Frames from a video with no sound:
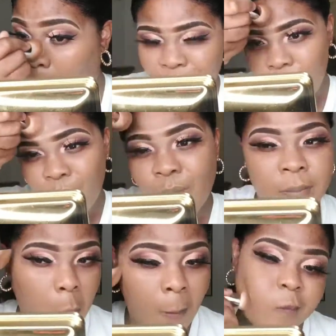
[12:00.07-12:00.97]
the
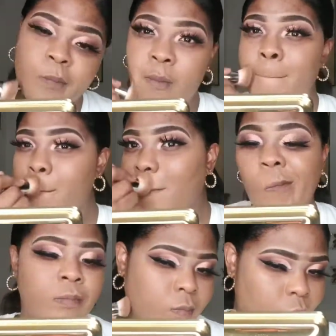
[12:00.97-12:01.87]
skin
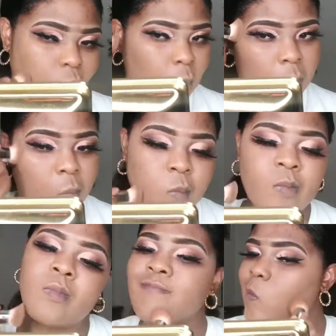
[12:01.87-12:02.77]
after
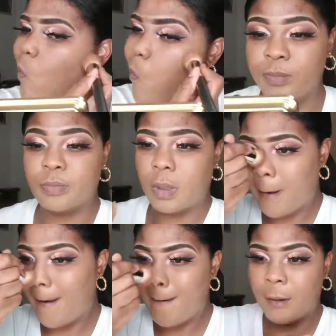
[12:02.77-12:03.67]
blending.
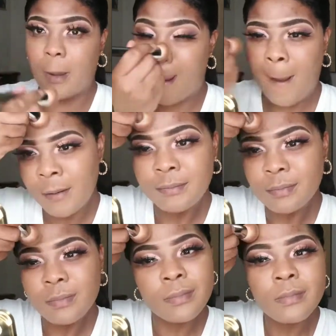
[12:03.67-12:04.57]
Trying to
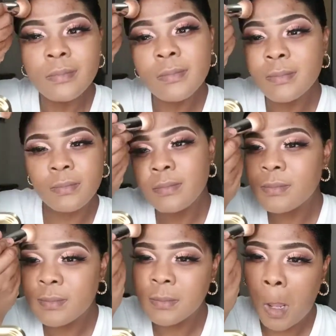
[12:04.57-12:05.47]
blend it as
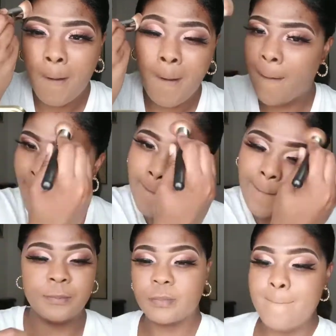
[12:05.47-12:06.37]
good as
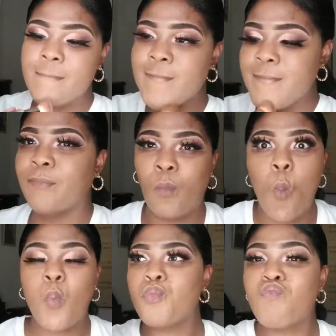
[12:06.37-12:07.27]
possible because,
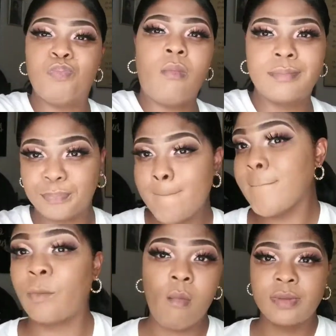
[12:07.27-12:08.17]
girl, blending is
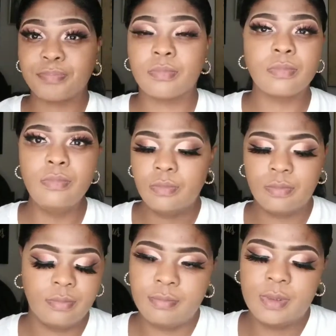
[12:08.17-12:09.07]
key.
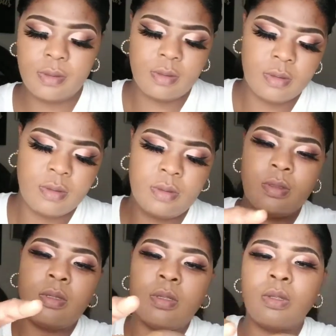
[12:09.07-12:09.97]
Oh, I was
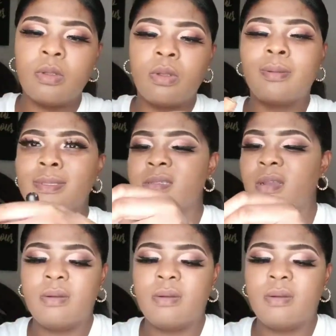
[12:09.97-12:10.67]
feeling myself.